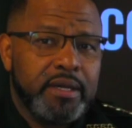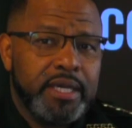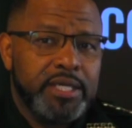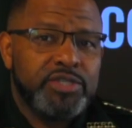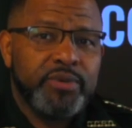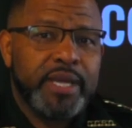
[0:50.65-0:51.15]

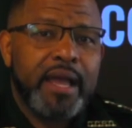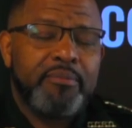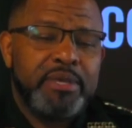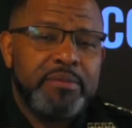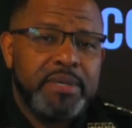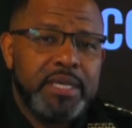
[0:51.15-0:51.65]
issuing out
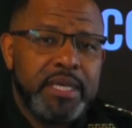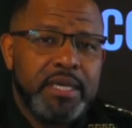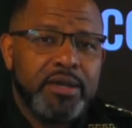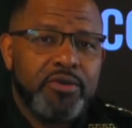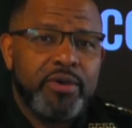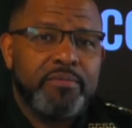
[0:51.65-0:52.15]
PPE
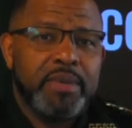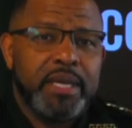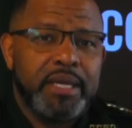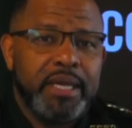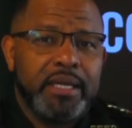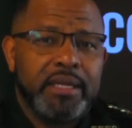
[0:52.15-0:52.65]

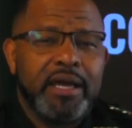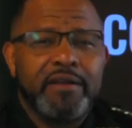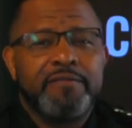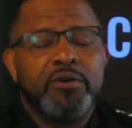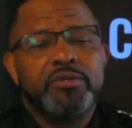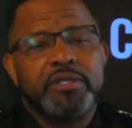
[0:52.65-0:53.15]
equipment. And a lot
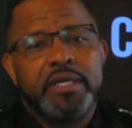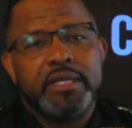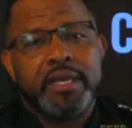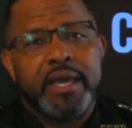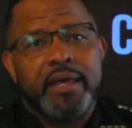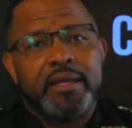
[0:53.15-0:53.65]
of folks think
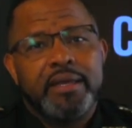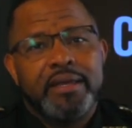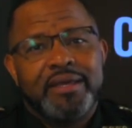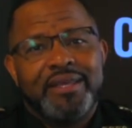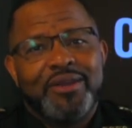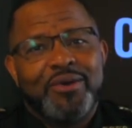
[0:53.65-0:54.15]
that,
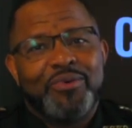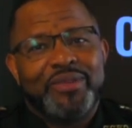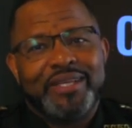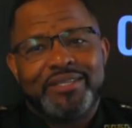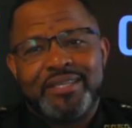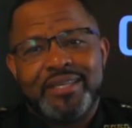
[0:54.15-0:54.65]
you know, when
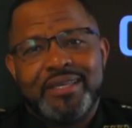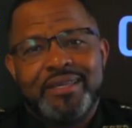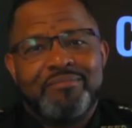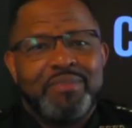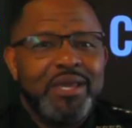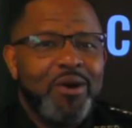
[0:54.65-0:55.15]
they
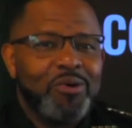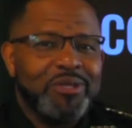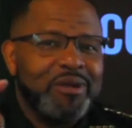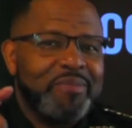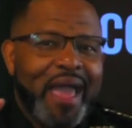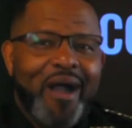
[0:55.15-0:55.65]
see me
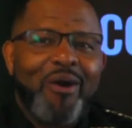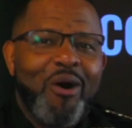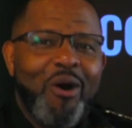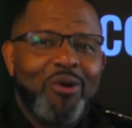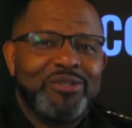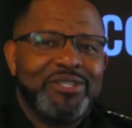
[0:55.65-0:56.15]
holding up
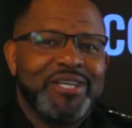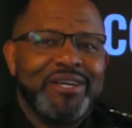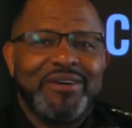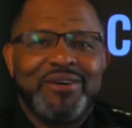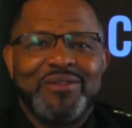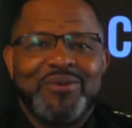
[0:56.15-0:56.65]
alcohol
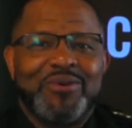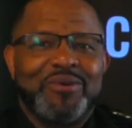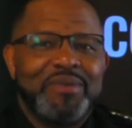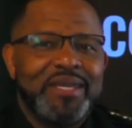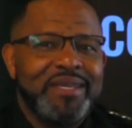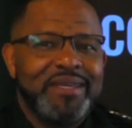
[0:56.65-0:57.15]
gel or
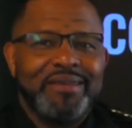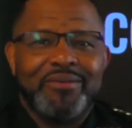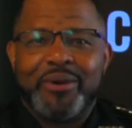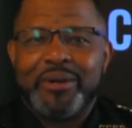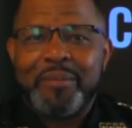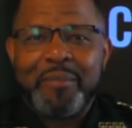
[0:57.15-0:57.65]
me
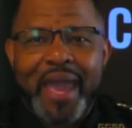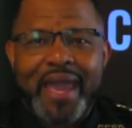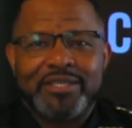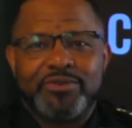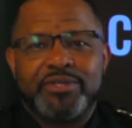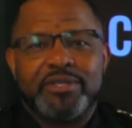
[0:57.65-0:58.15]
wearing a
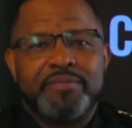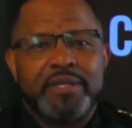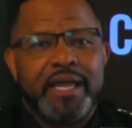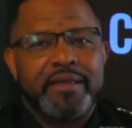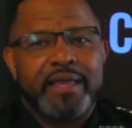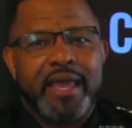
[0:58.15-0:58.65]
mask or something
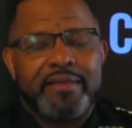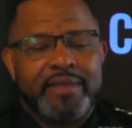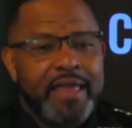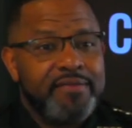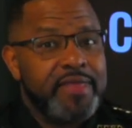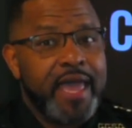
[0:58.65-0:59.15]
like that,
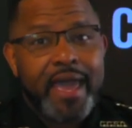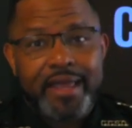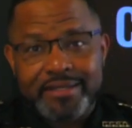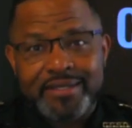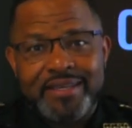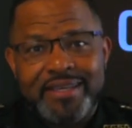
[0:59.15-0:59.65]

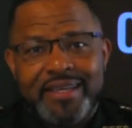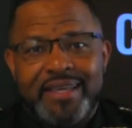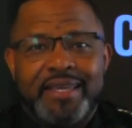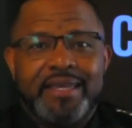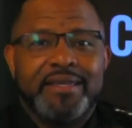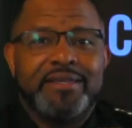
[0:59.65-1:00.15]
that
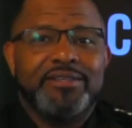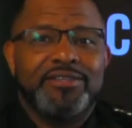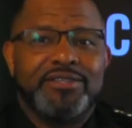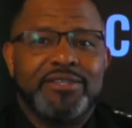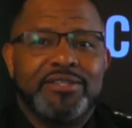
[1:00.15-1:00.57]
is